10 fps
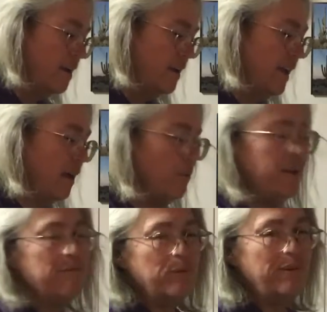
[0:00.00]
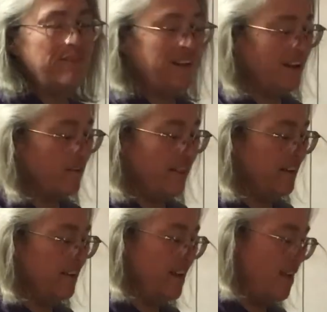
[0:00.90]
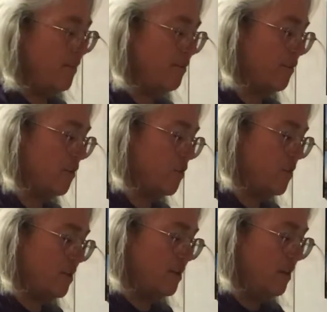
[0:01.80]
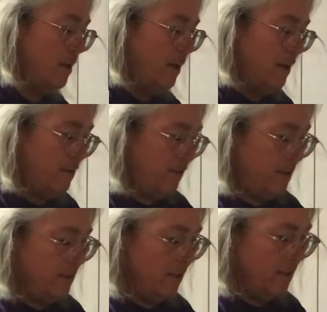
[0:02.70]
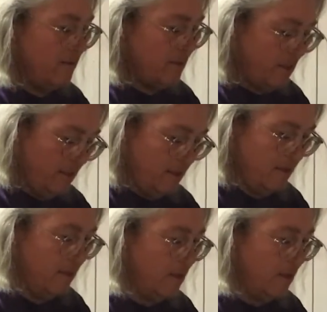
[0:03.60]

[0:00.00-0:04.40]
Yeah, we feed everything to David first, and if he lives, then